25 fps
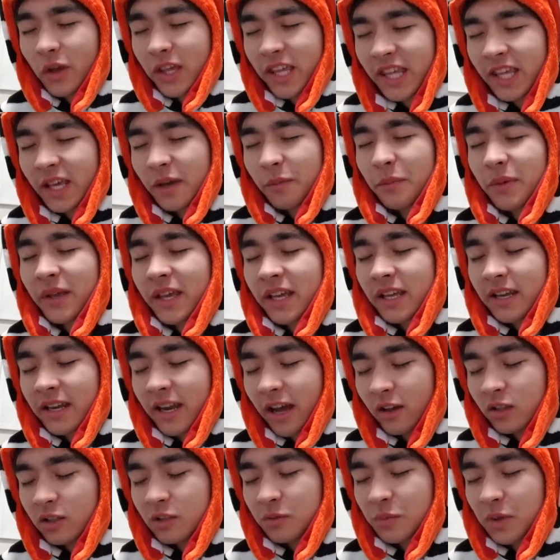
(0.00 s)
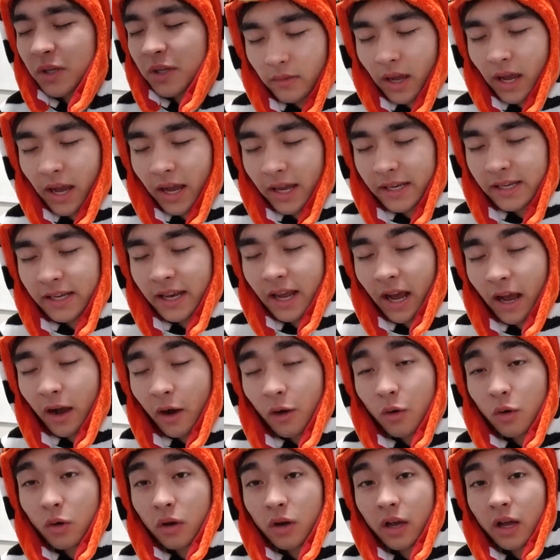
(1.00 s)
key a big announcement. I
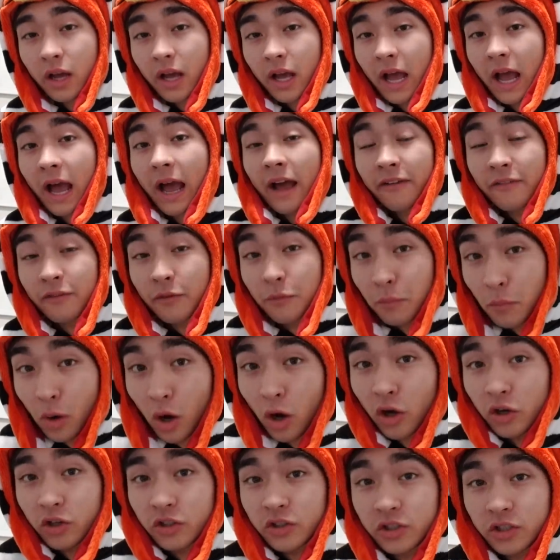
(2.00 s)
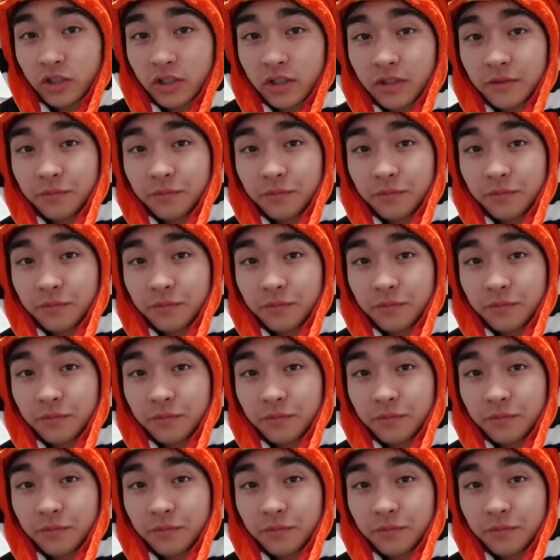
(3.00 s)
now have merch.